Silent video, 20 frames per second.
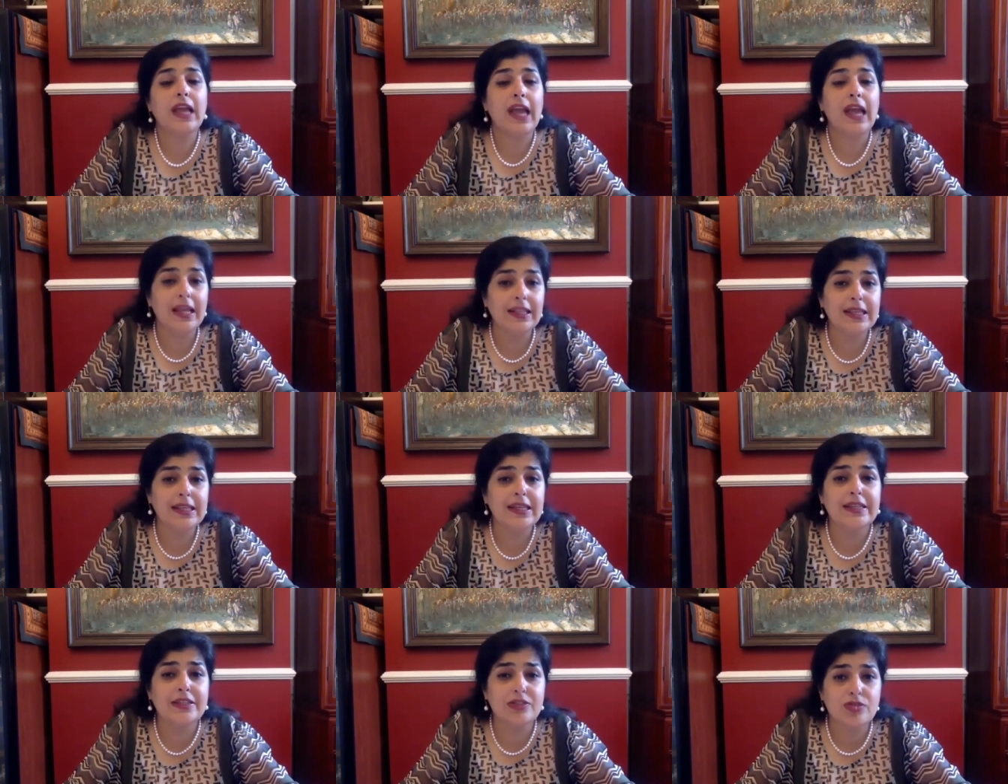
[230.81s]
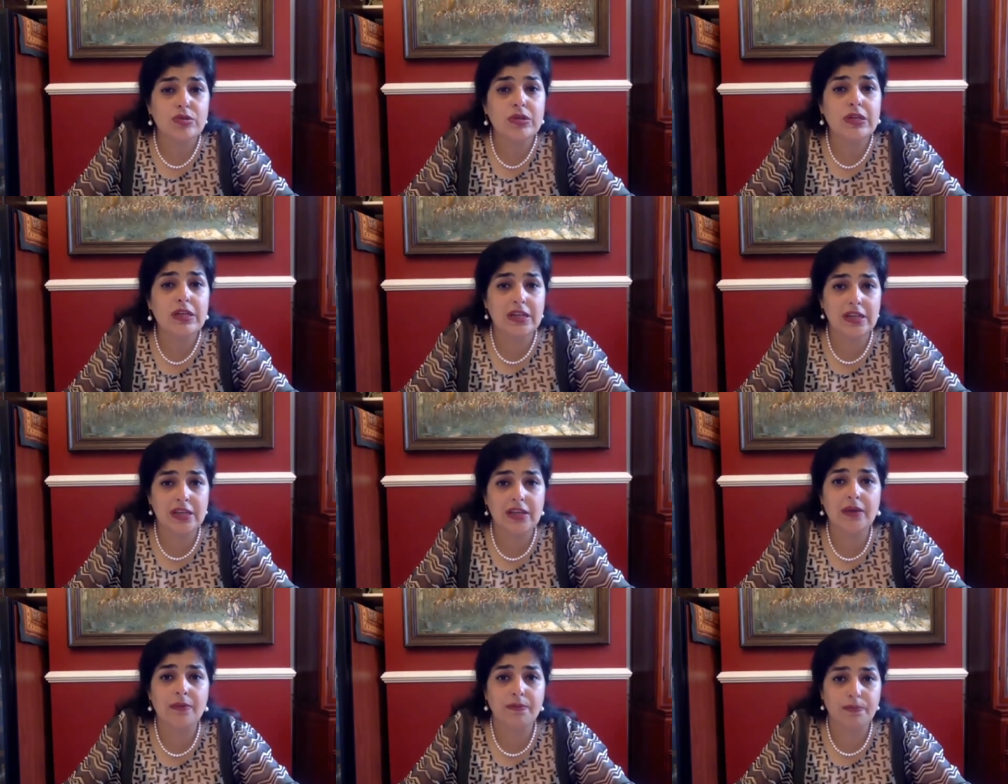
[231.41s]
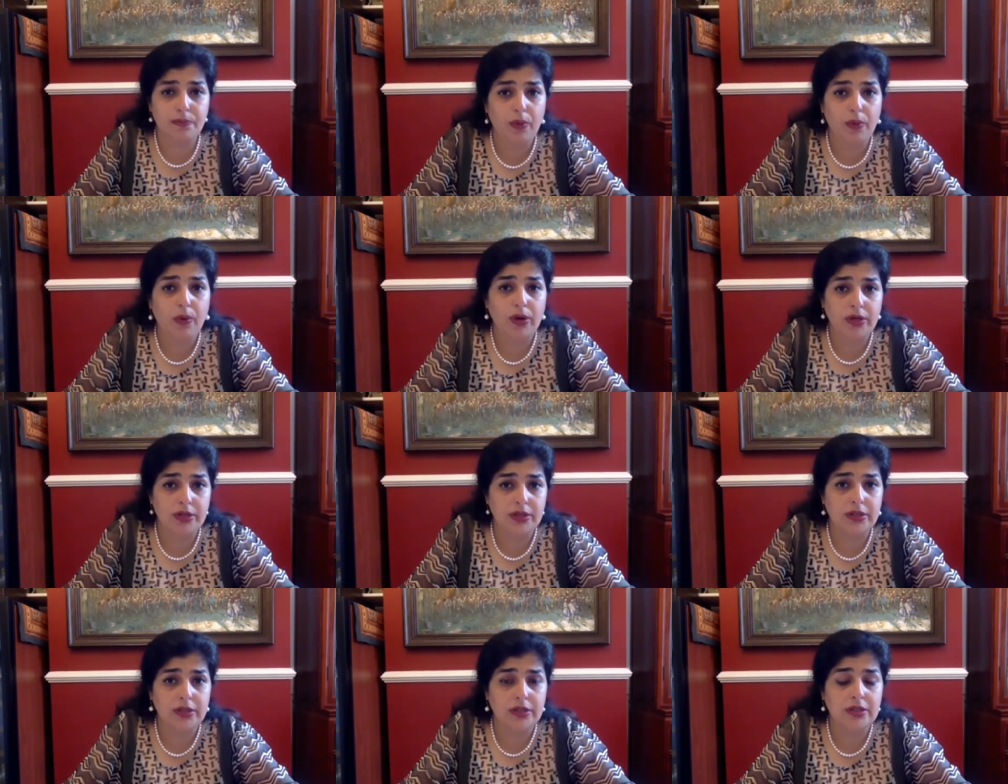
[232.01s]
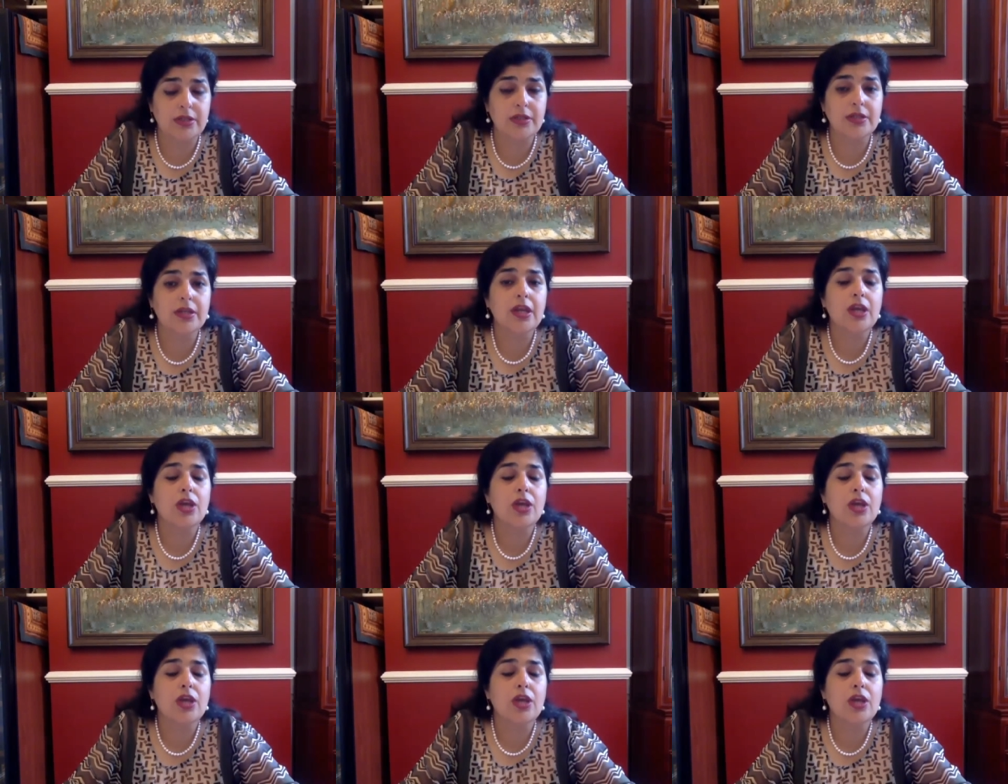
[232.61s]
I think it's really important